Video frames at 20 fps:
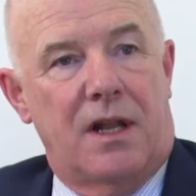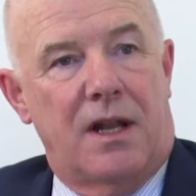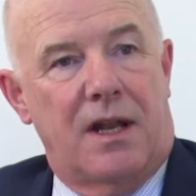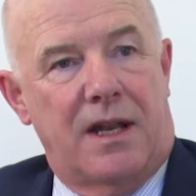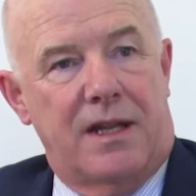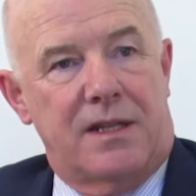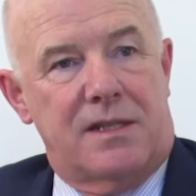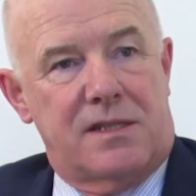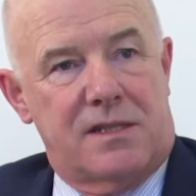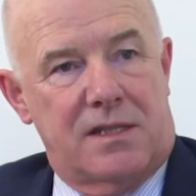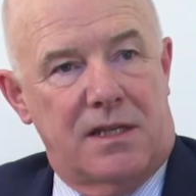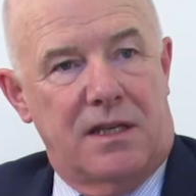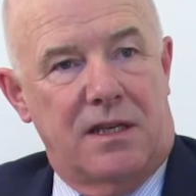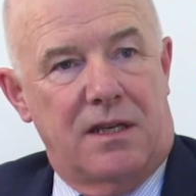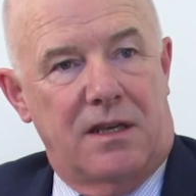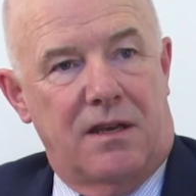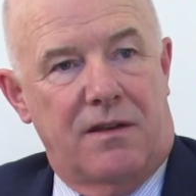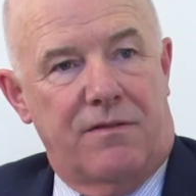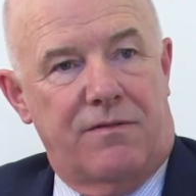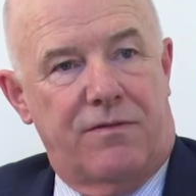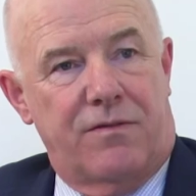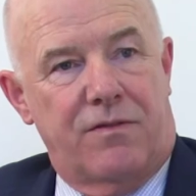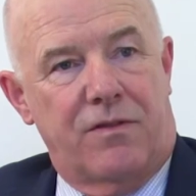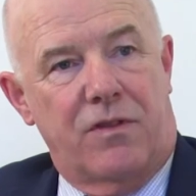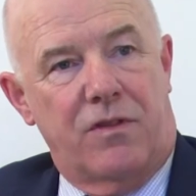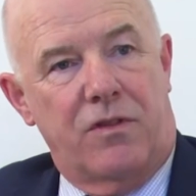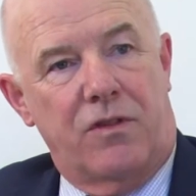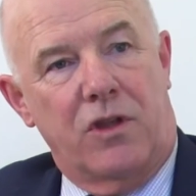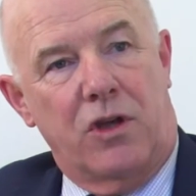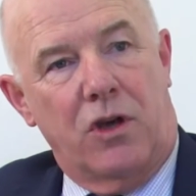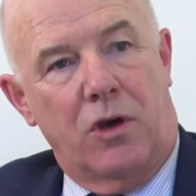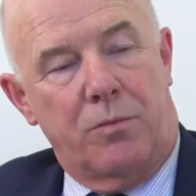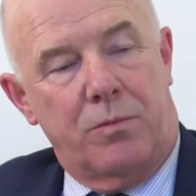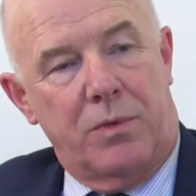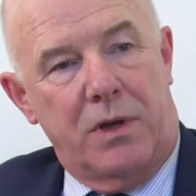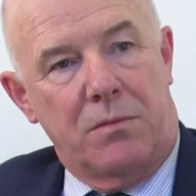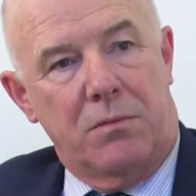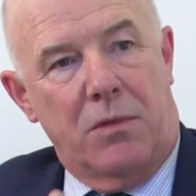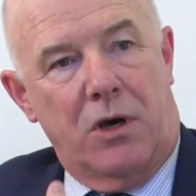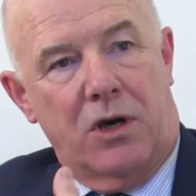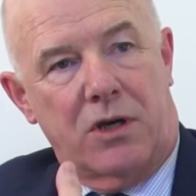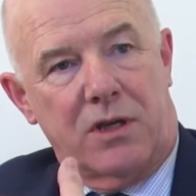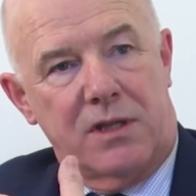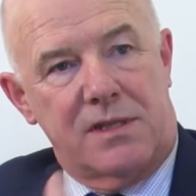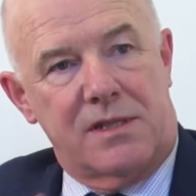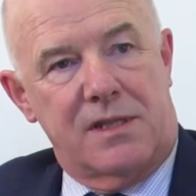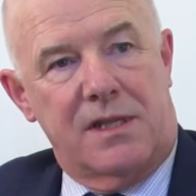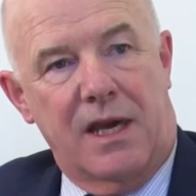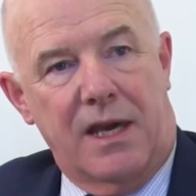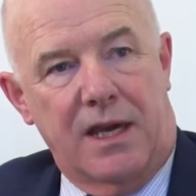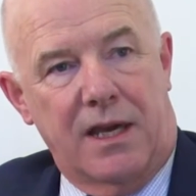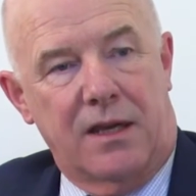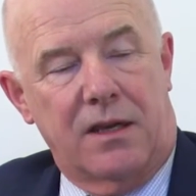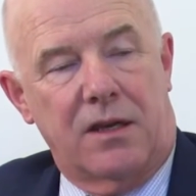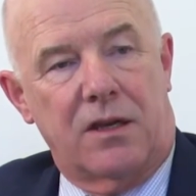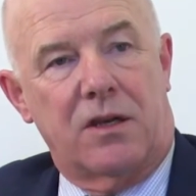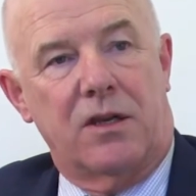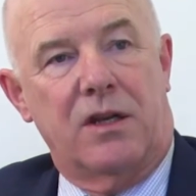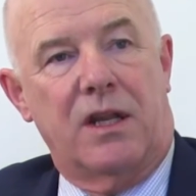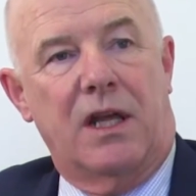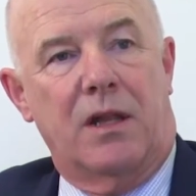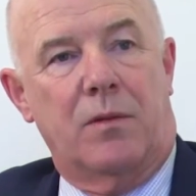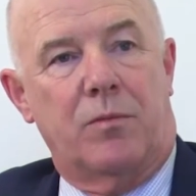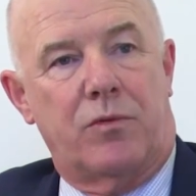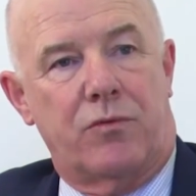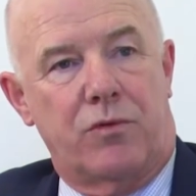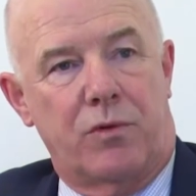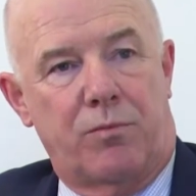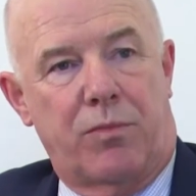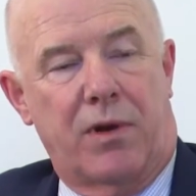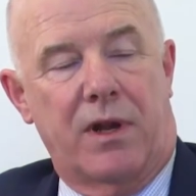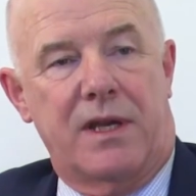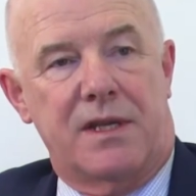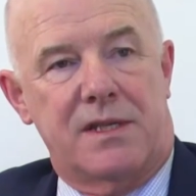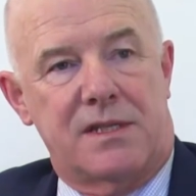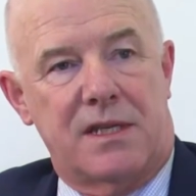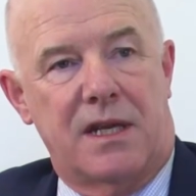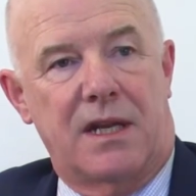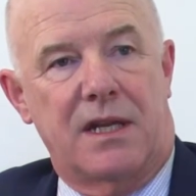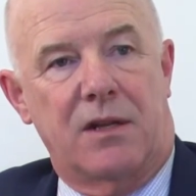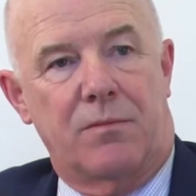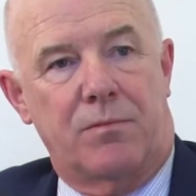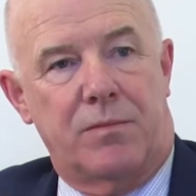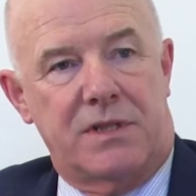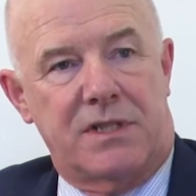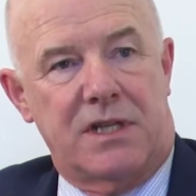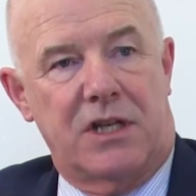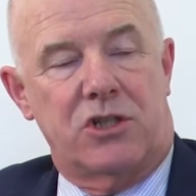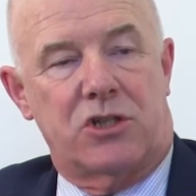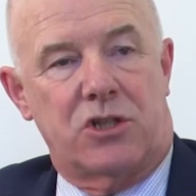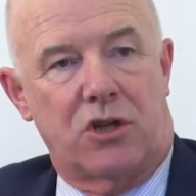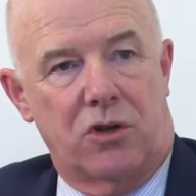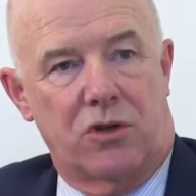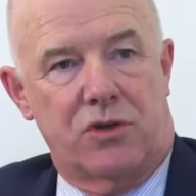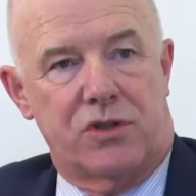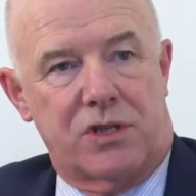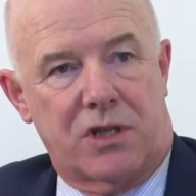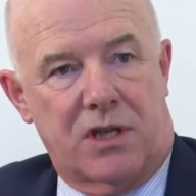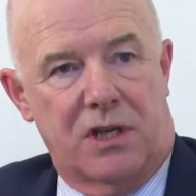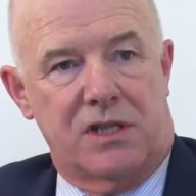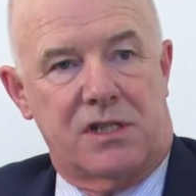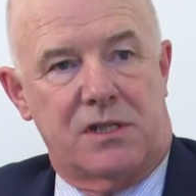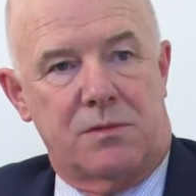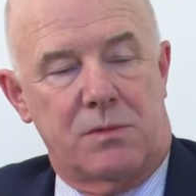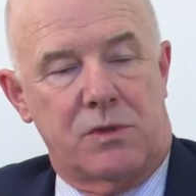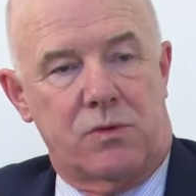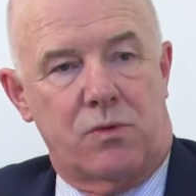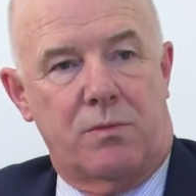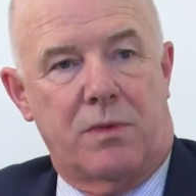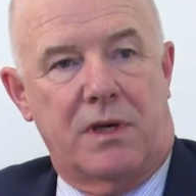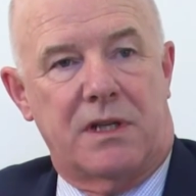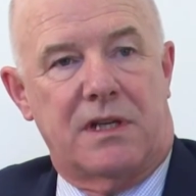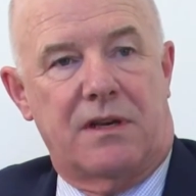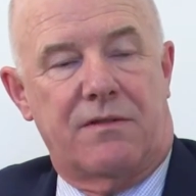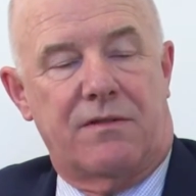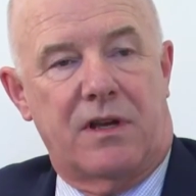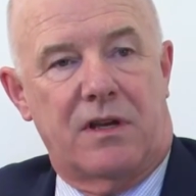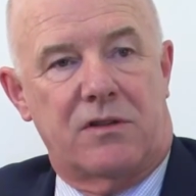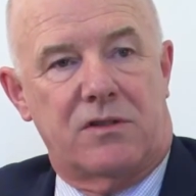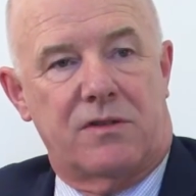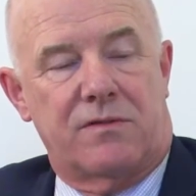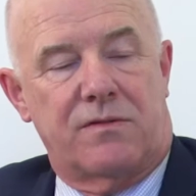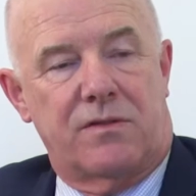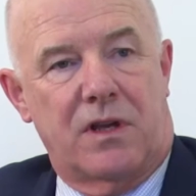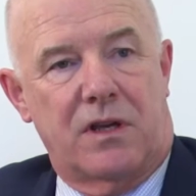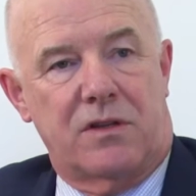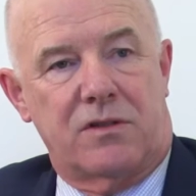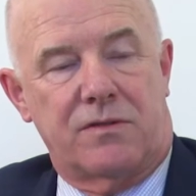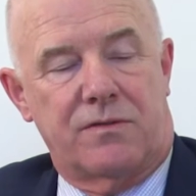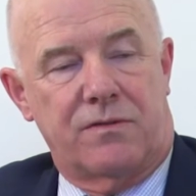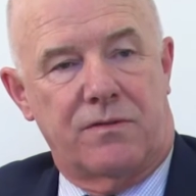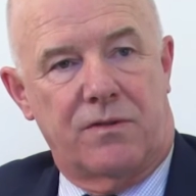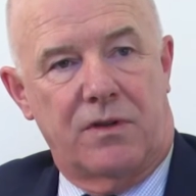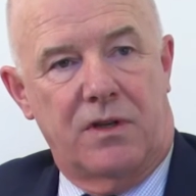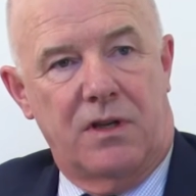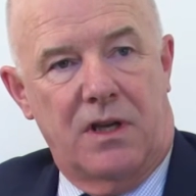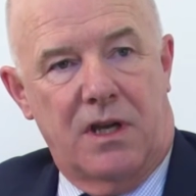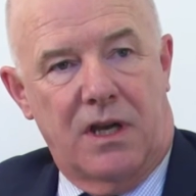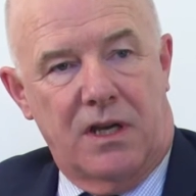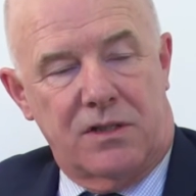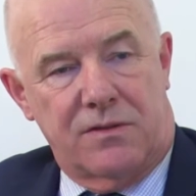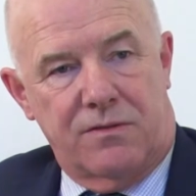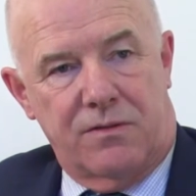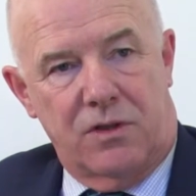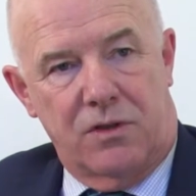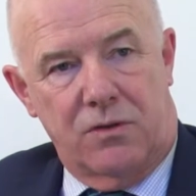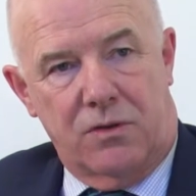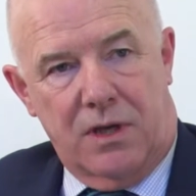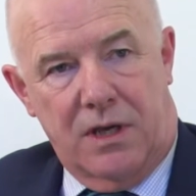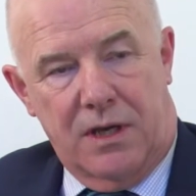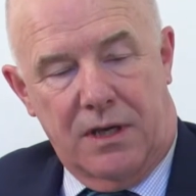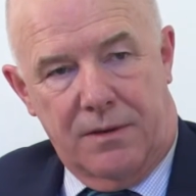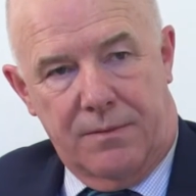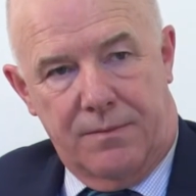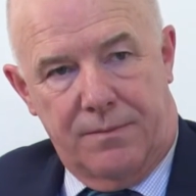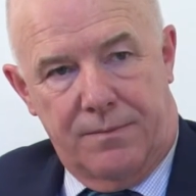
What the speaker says: Let's see if the opening markets there can help replace any potential lost customers we might have out of the UK.